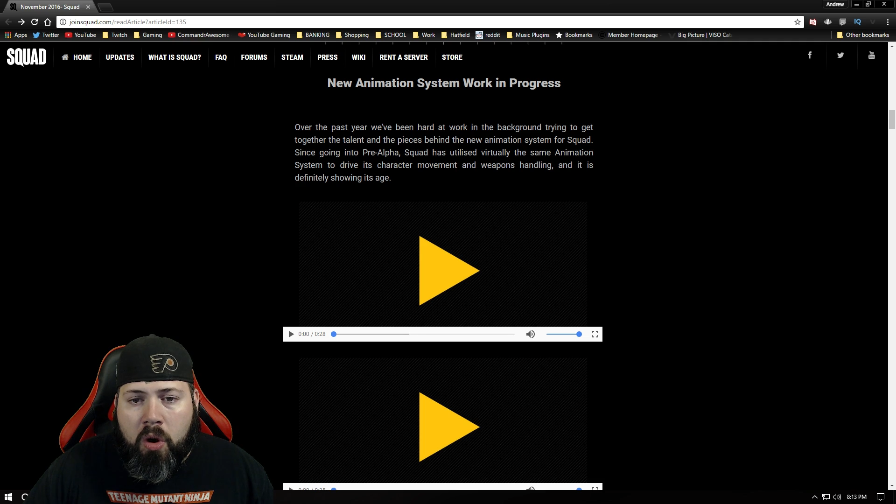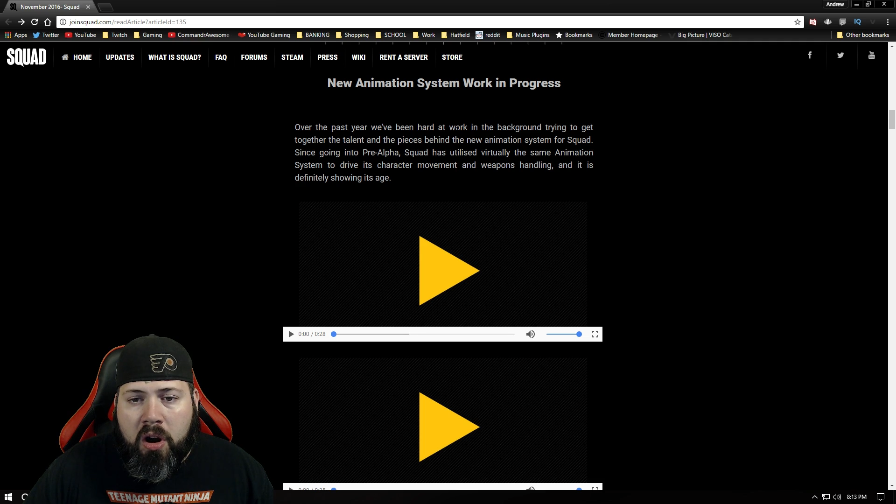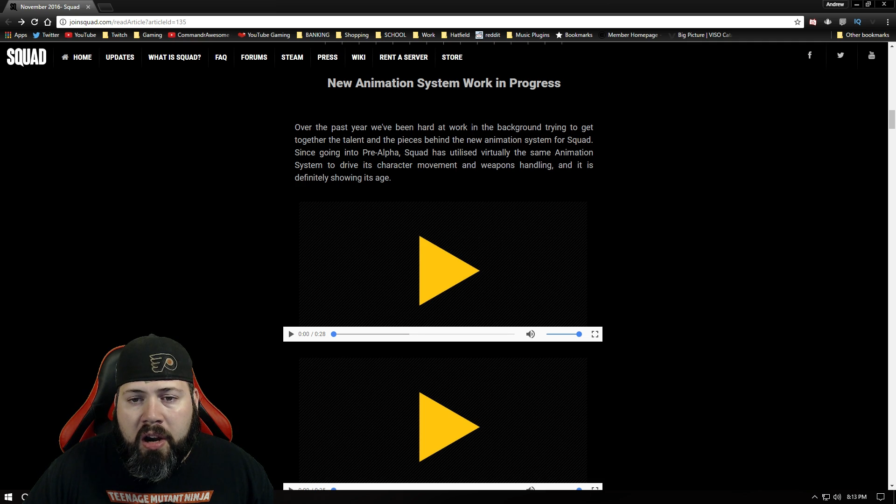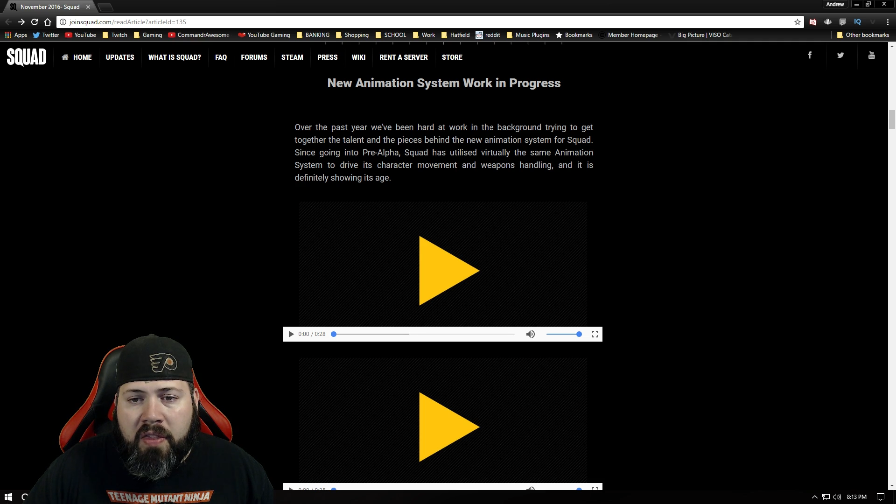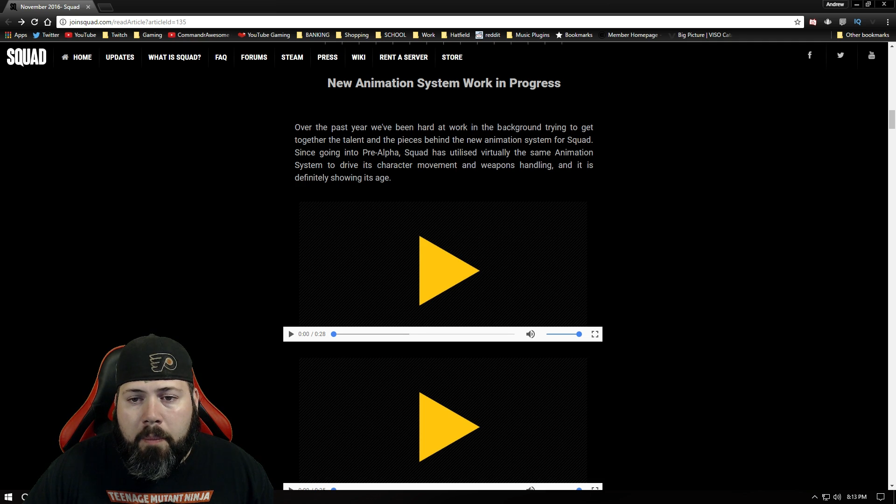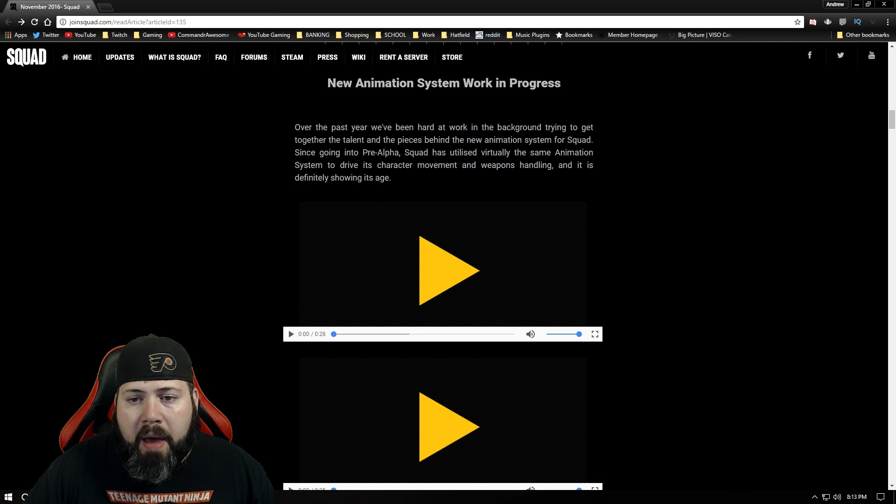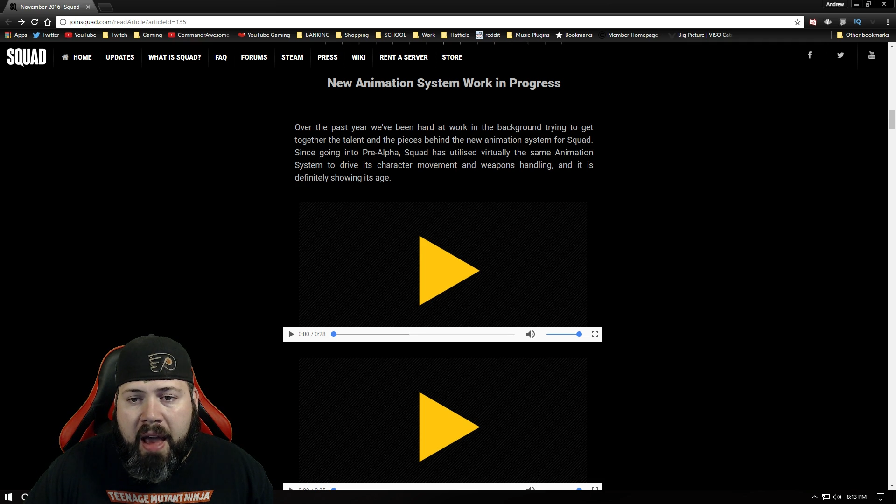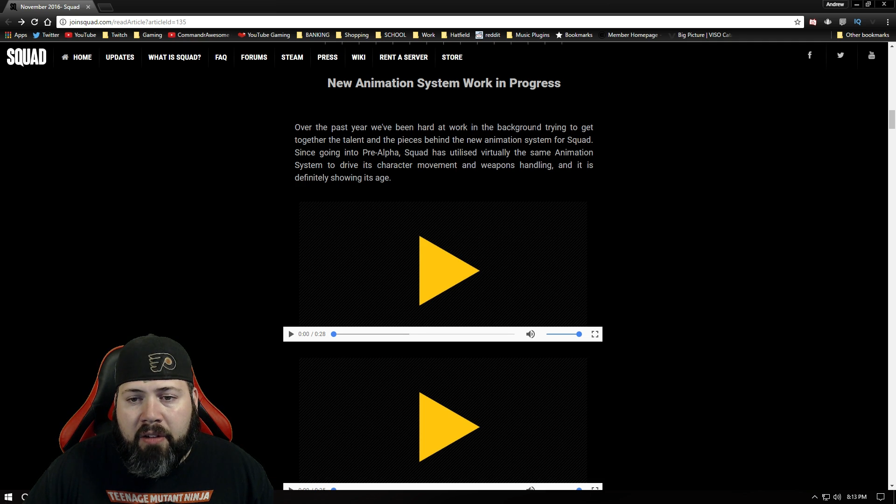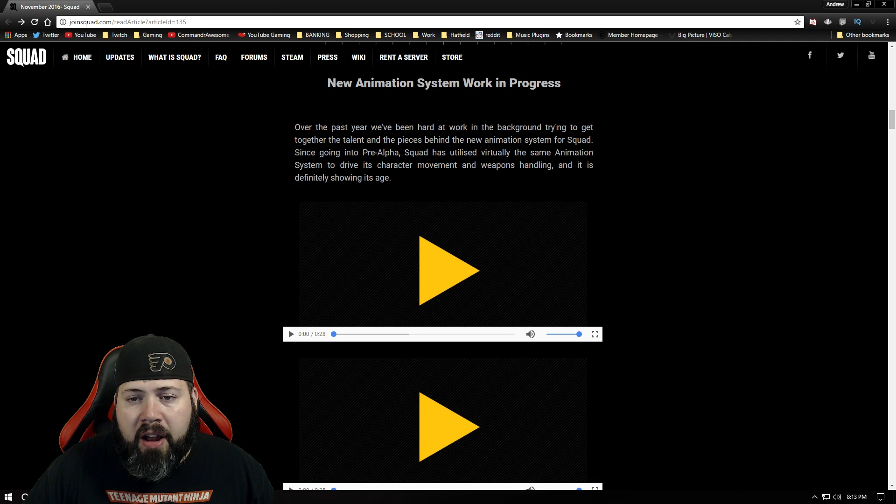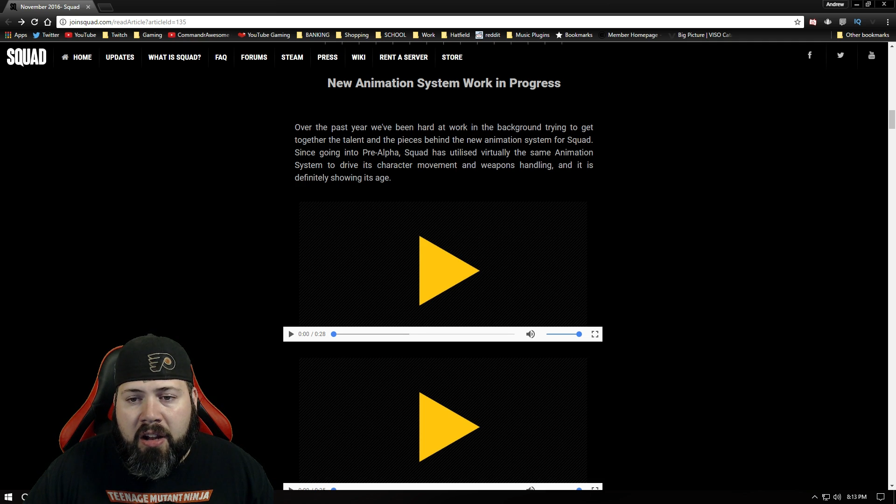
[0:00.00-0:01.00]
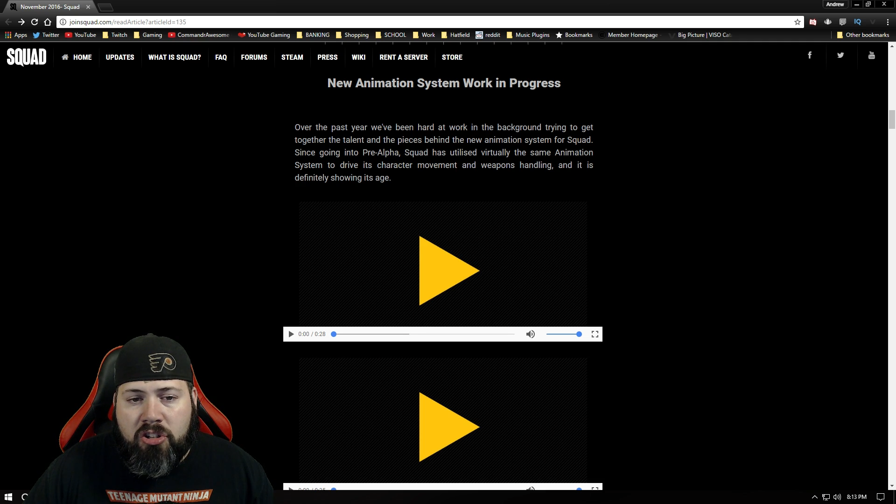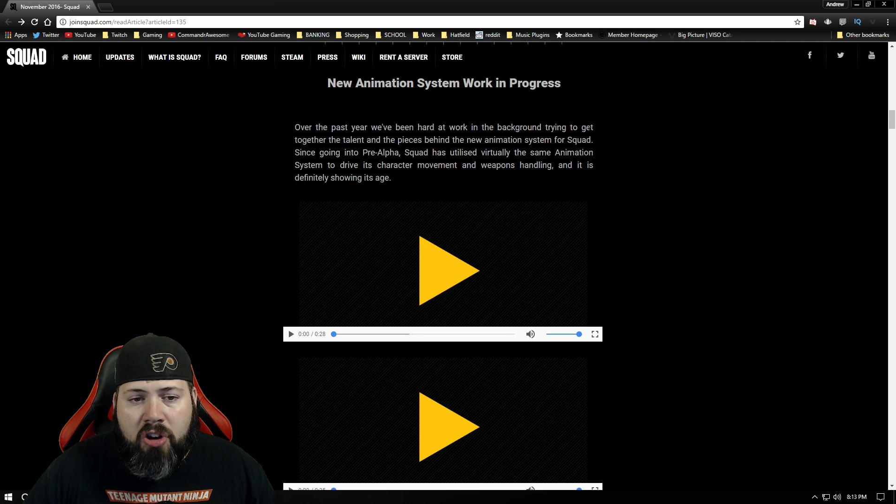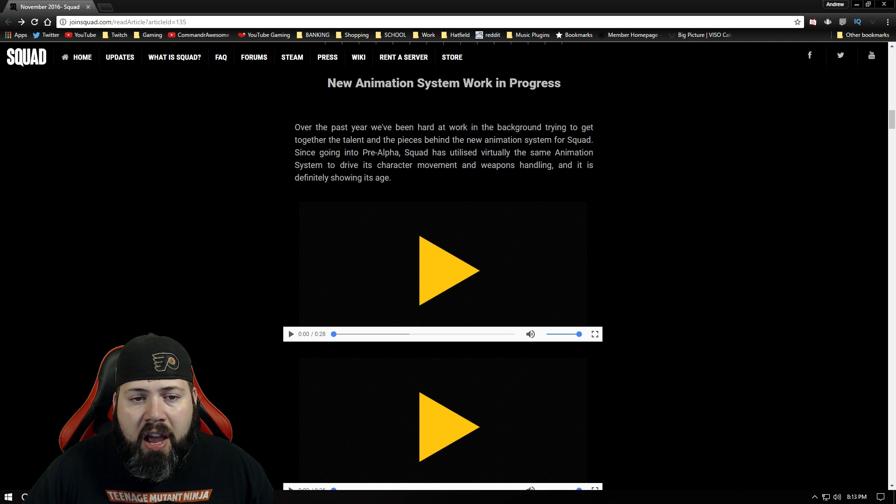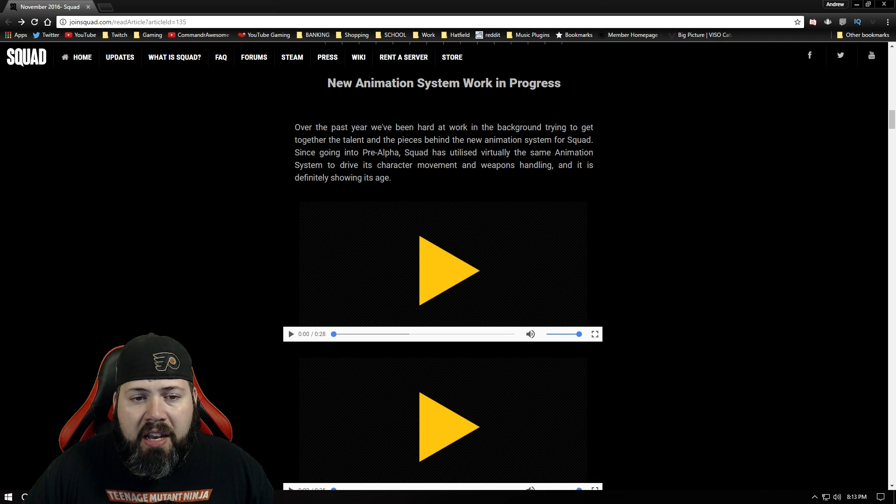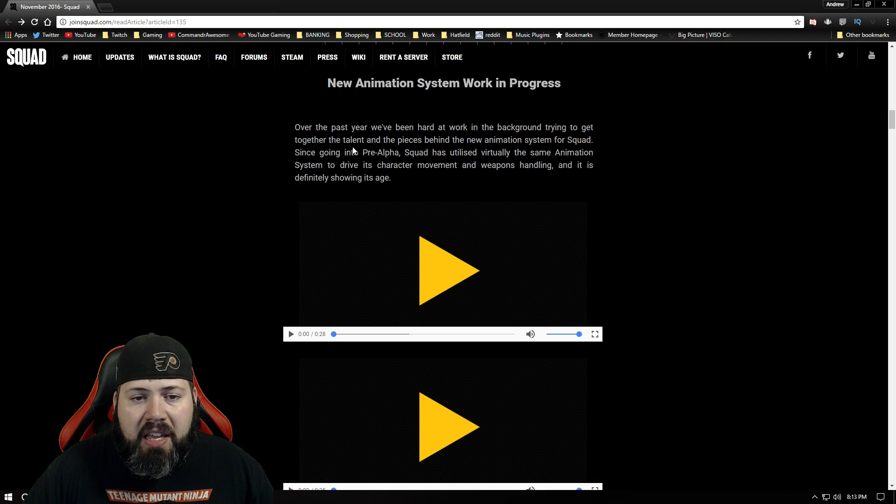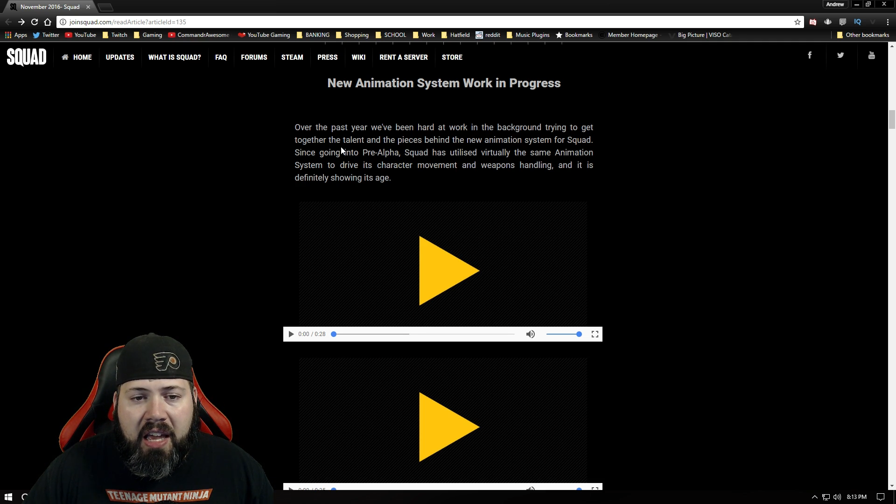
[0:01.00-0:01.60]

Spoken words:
work in the background trying